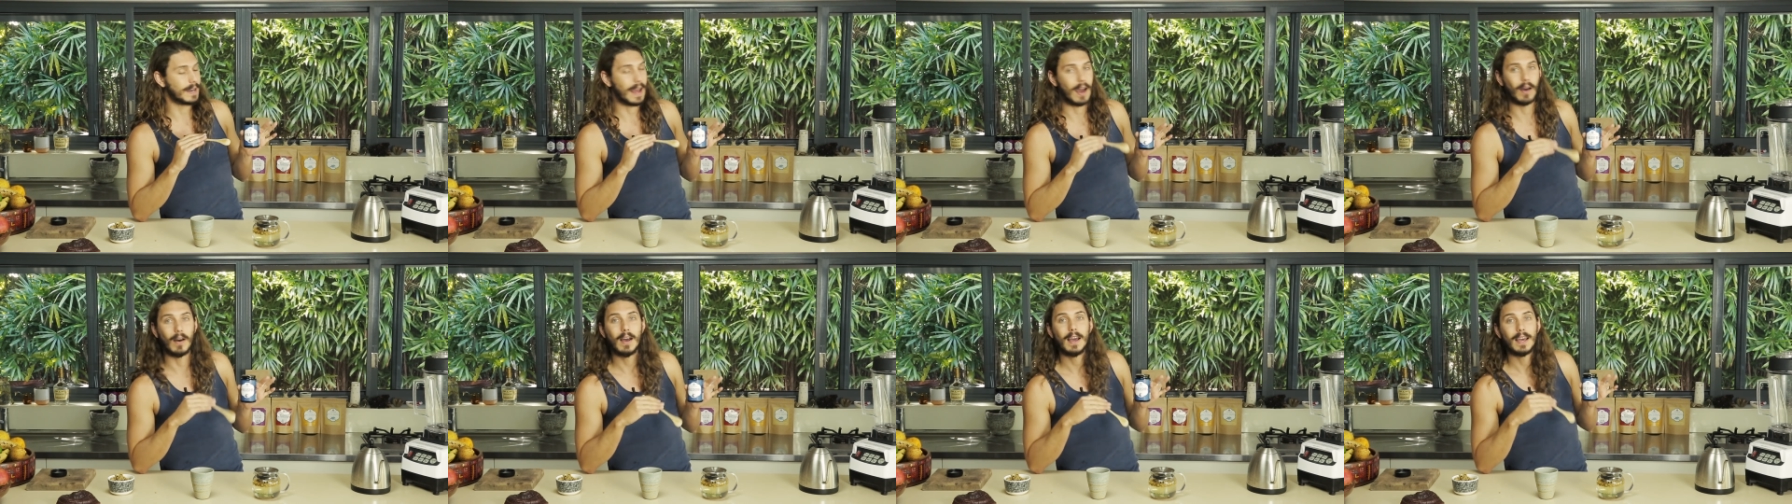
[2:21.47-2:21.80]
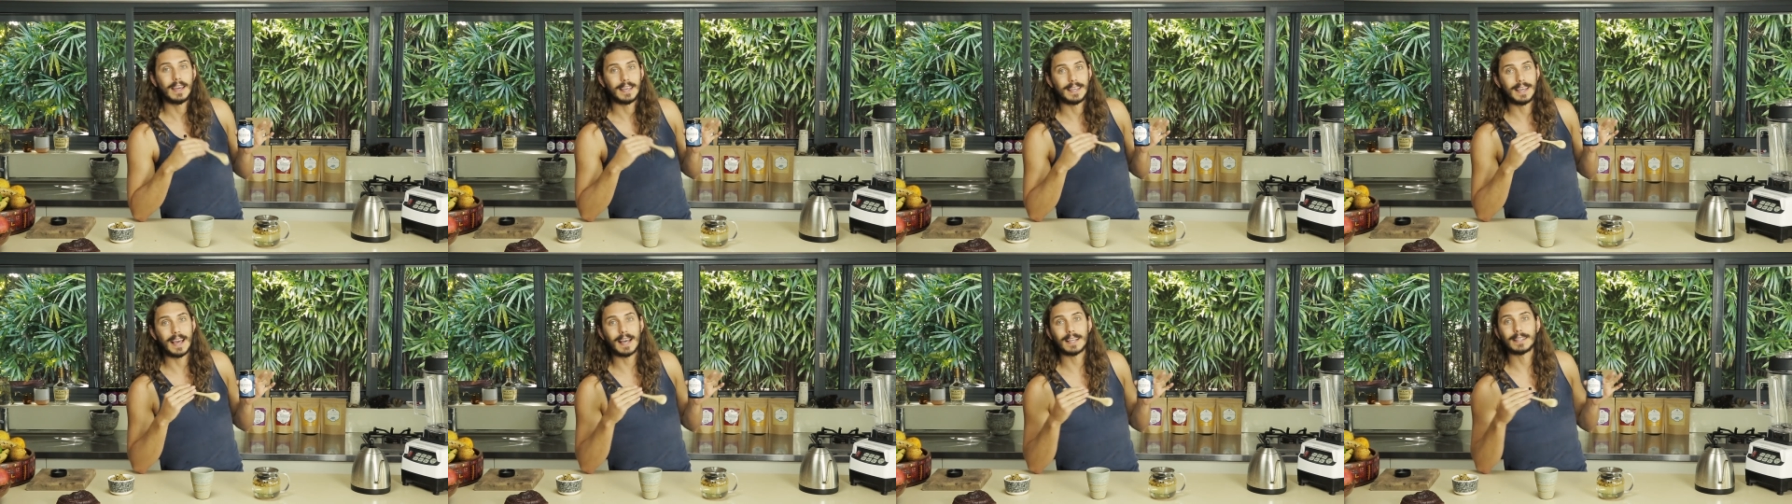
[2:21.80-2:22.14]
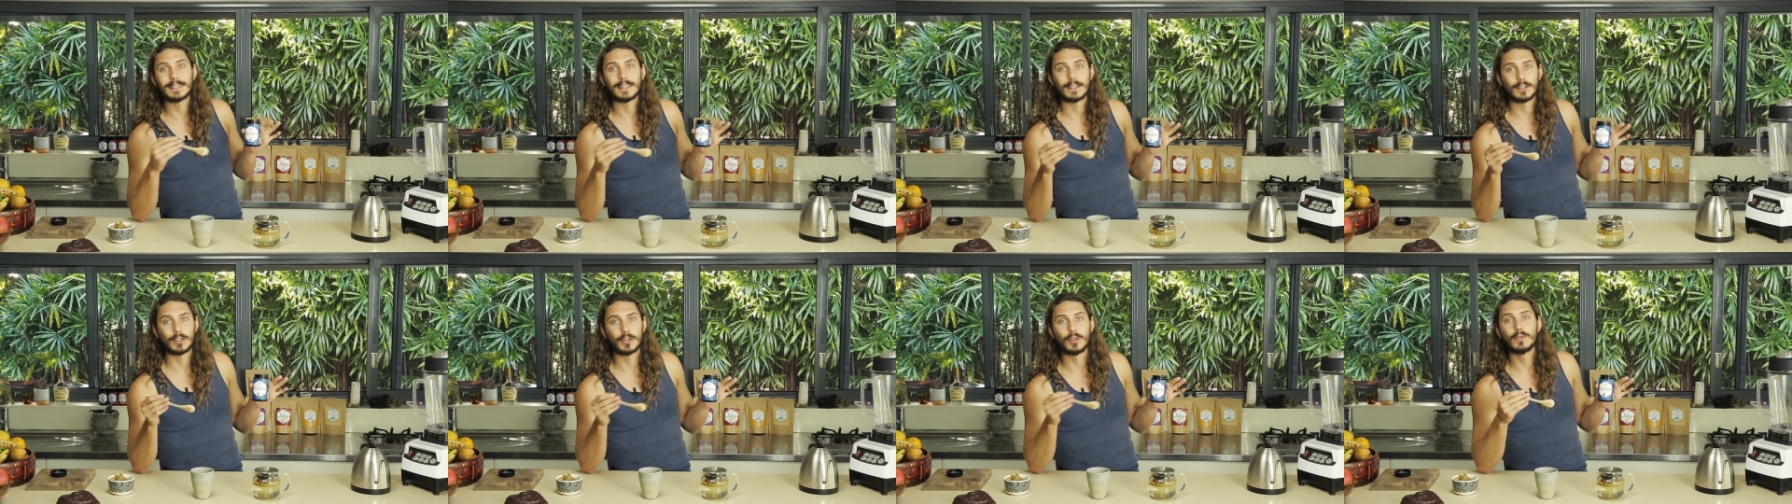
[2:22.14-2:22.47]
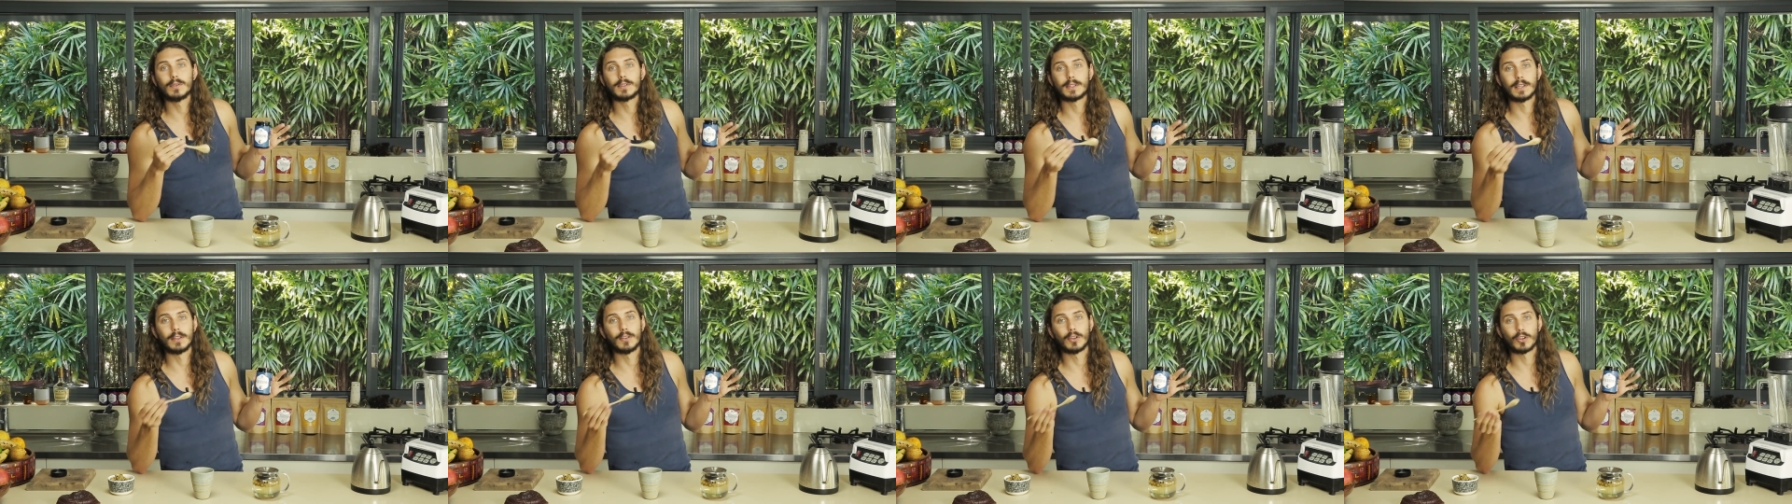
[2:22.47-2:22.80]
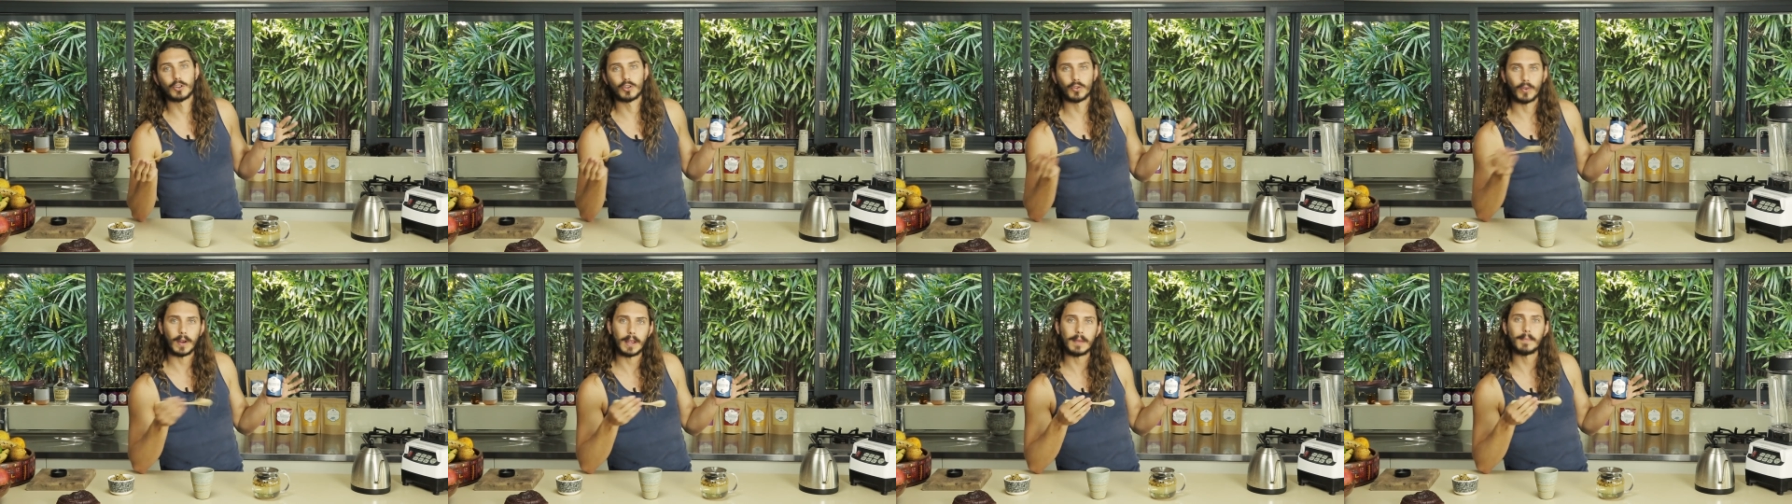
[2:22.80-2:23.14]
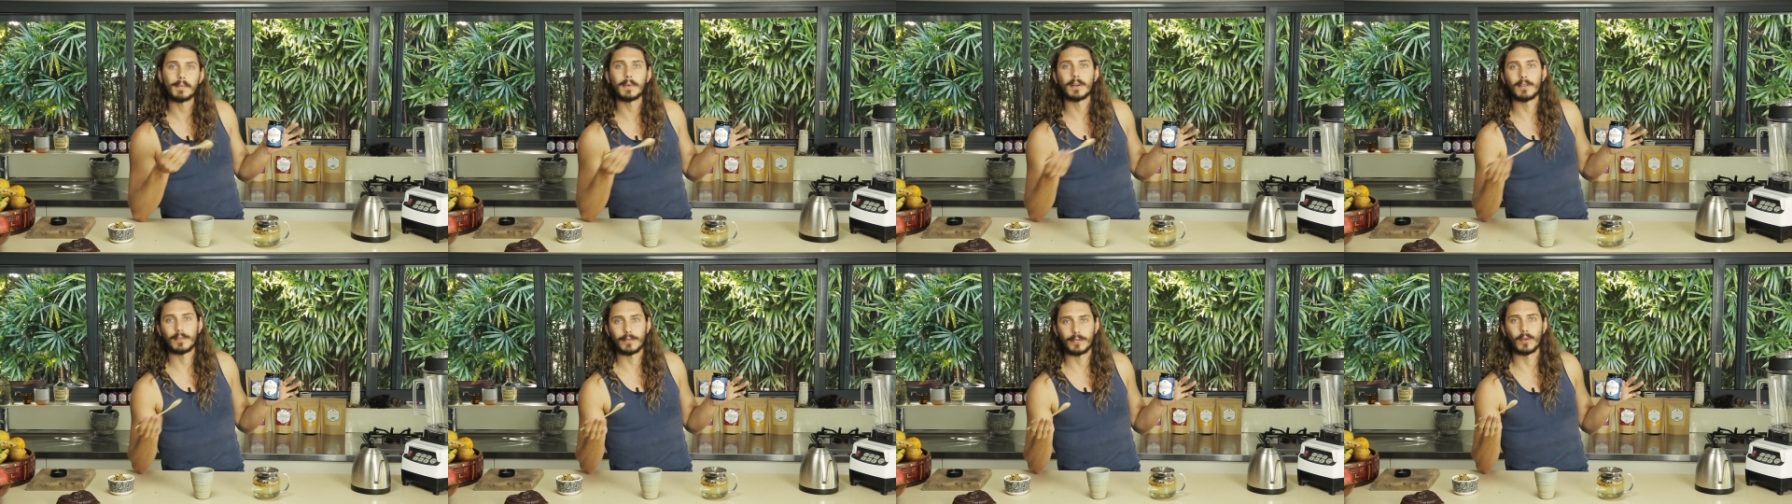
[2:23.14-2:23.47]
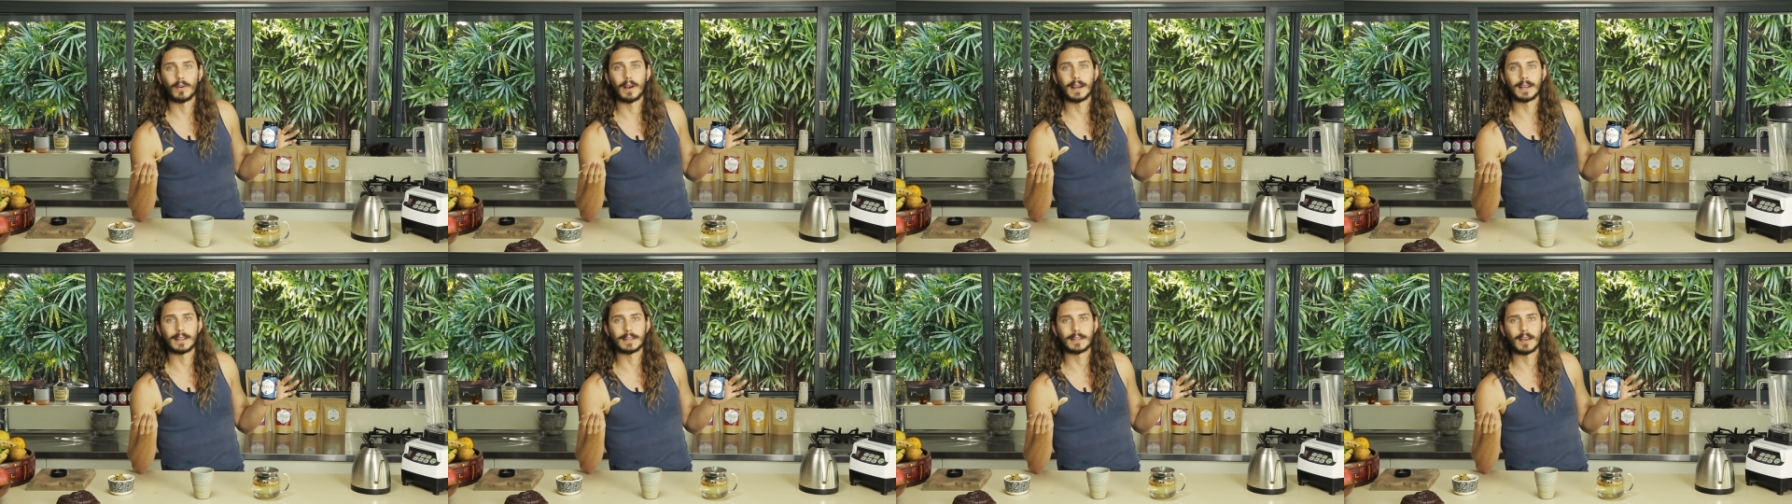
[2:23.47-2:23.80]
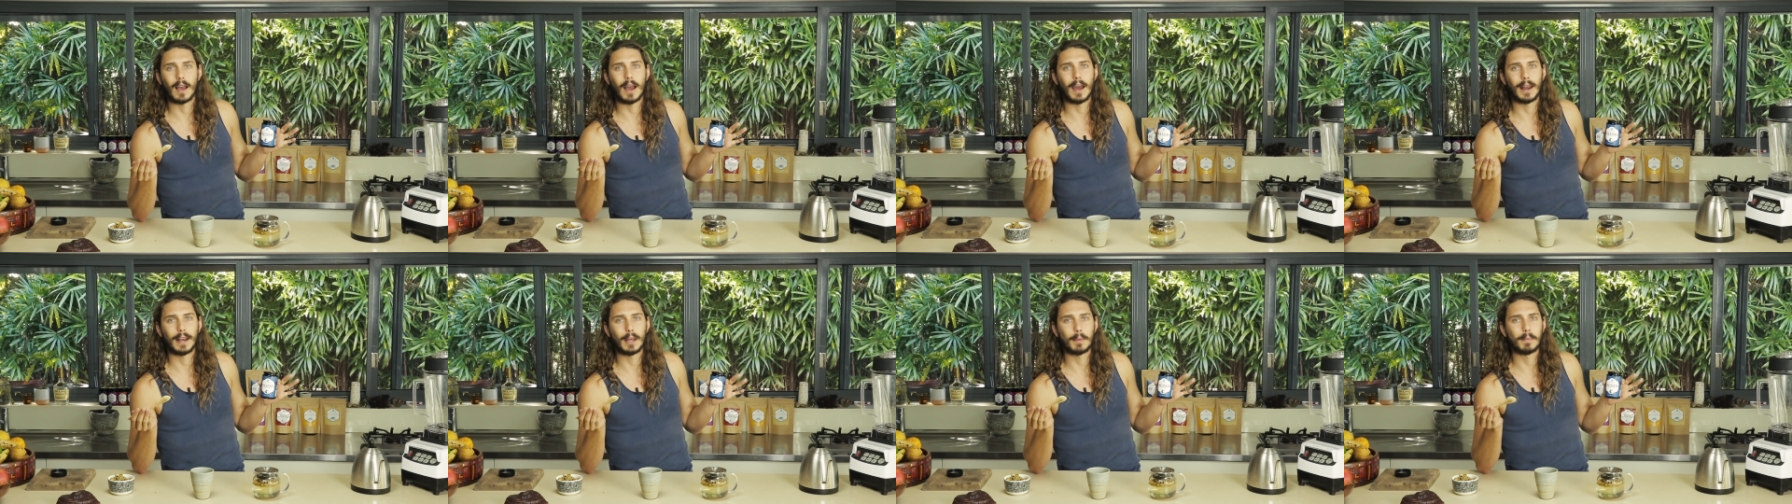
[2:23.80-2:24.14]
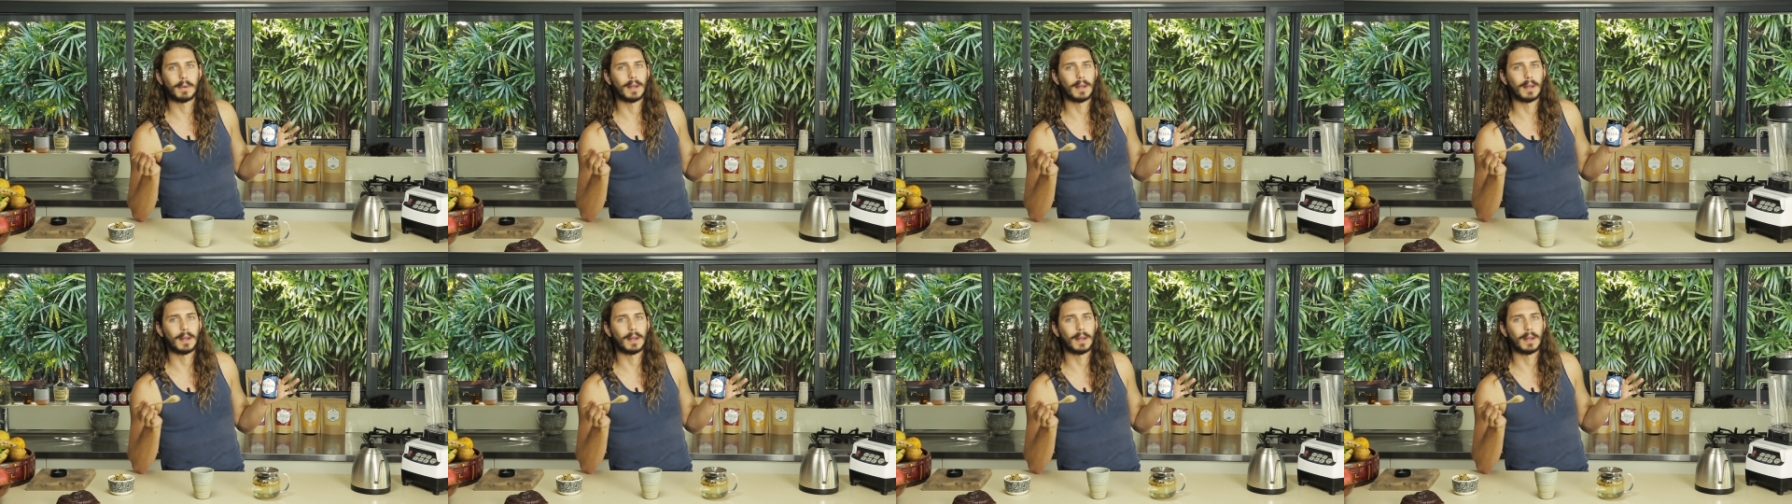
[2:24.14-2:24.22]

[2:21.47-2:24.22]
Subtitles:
Now, yes, it's used in the treatment for anxiety,